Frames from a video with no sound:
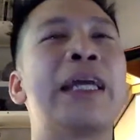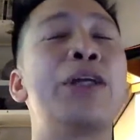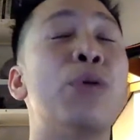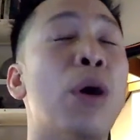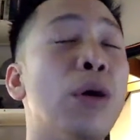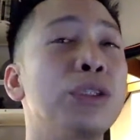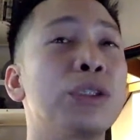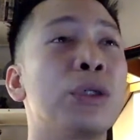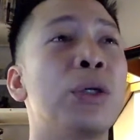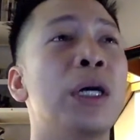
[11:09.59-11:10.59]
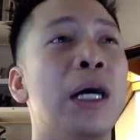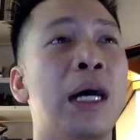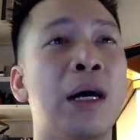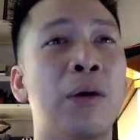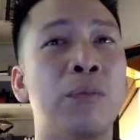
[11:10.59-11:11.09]
Can you also
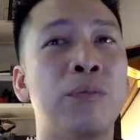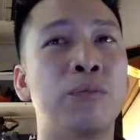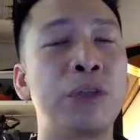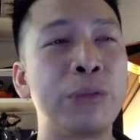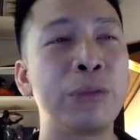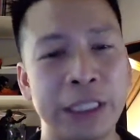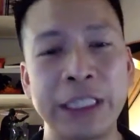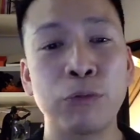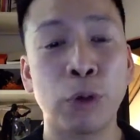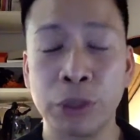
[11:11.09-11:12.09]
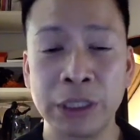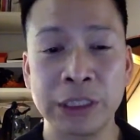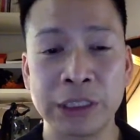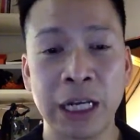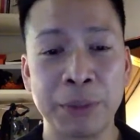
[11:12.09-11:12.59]
read what he wrote in the
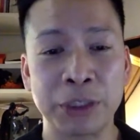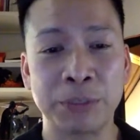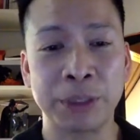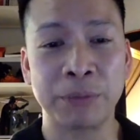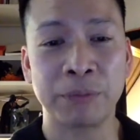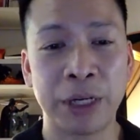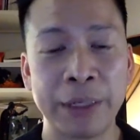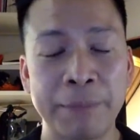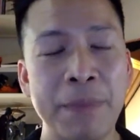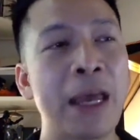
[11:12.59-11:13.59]
assignment to me? Right.